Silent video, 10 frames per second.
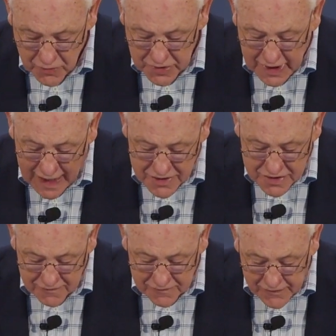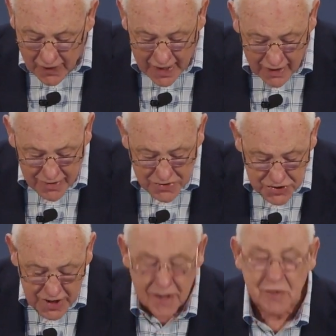would catch the fire and
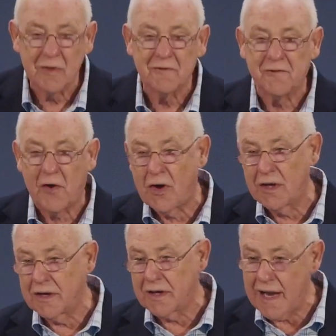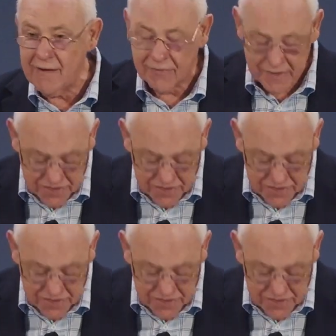sinners would fall on every